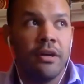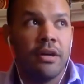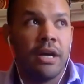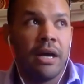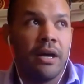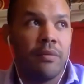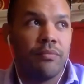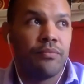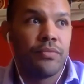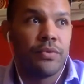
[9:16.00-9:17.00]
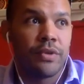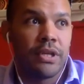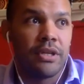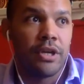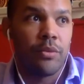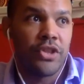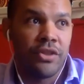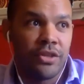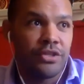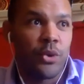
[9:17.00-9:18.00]
within
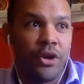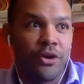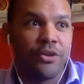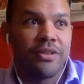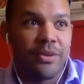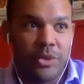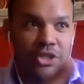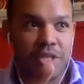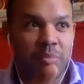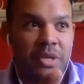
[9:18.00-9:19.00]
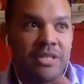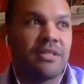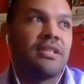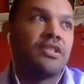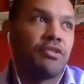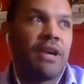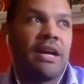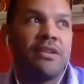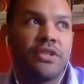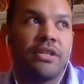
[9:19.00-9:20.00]
the soil, which is the business that
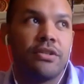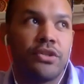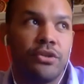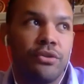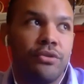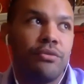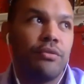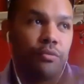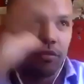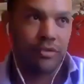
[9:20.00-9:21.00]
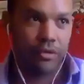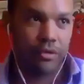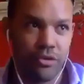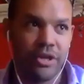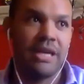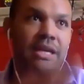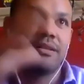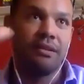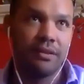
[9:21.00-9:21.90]
surrounds it, to create,